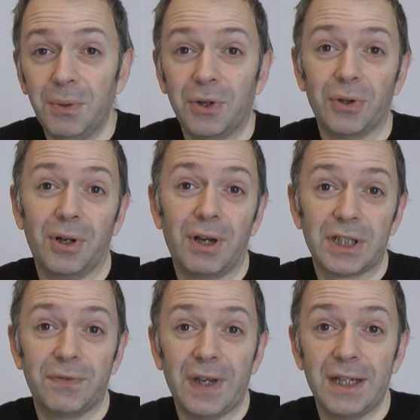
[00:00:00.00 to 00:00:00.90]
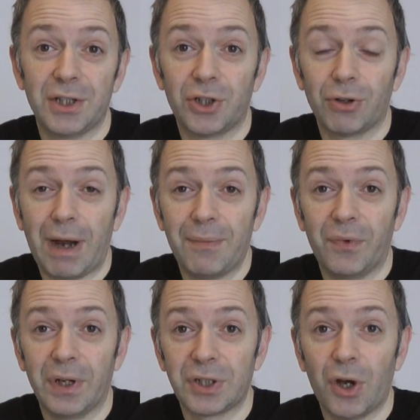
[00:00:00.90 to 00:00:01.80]
We've got the likes of
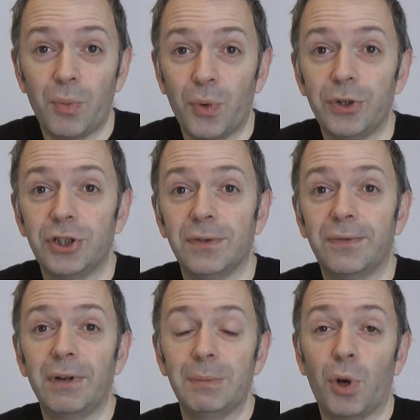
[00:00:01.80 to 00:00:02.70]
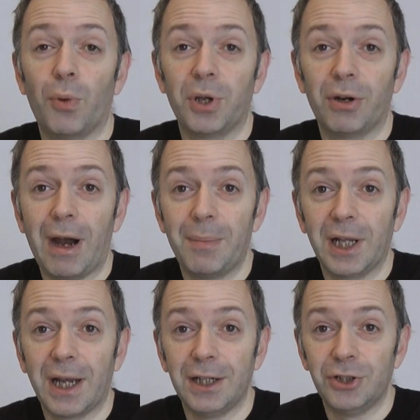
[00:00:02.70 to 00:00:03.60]
Instagram, for example, which is a very popular
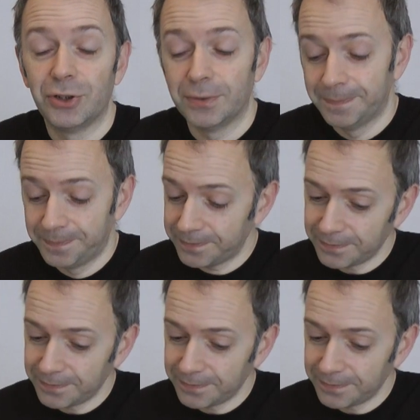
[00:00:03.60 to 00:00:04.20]
application.